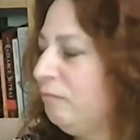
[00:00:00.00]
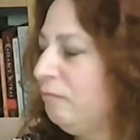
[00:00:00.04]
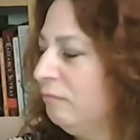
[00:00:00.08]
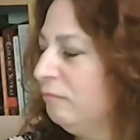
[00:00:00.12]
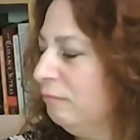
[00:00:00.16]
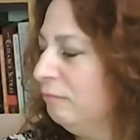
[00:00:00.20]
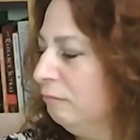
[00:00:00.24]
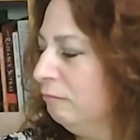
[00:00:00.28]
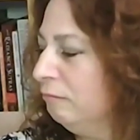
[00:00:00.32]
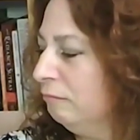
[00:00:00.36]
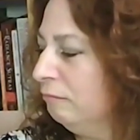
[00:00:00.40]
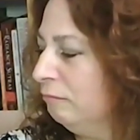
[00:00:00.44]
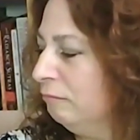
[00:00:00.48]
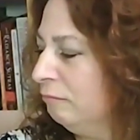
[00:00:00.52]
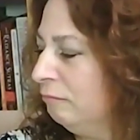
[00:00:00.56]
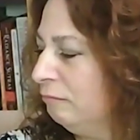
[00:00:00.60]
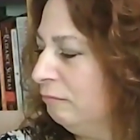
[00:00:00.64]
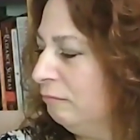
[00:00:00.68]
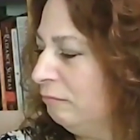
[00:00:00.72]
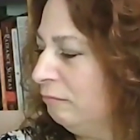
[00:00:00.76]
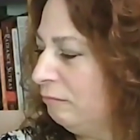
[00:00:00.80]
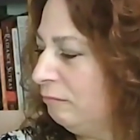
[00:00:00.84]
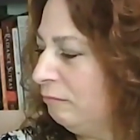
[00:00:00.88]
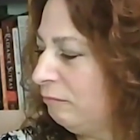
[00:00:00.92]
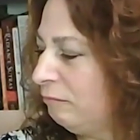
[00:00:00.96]

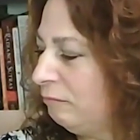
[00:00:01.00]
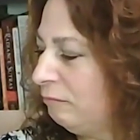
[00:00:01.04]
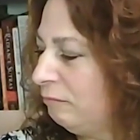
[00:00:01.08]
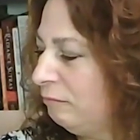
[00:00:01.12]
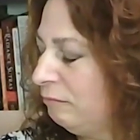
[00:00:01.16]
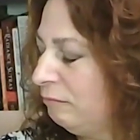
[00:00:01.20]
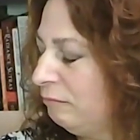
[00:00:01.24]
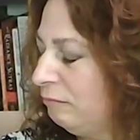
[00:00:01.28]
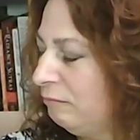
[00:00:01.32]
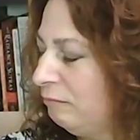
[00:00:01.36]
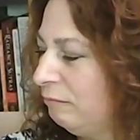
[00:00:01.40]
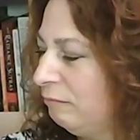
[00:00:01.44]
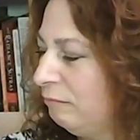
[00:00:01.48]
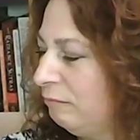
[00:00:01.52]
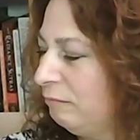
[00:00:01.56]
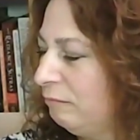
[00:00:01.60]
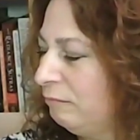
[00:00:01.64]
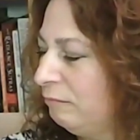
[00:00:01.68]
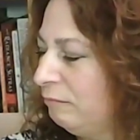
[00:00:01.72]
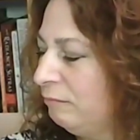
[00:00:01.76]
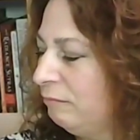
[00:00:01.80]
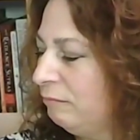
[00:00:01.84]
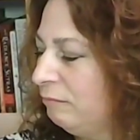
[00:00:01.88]
Nothing is said.